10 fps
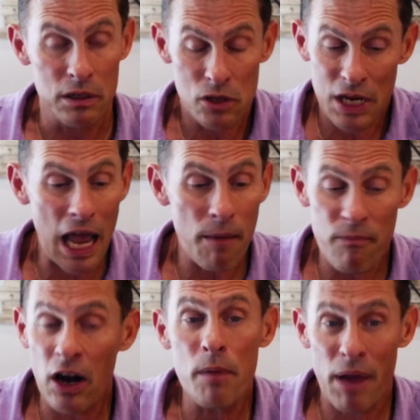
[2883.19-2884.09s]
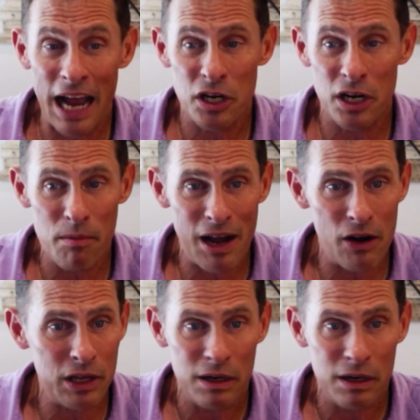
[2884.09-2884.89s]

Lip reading: So I'm very passionate about it.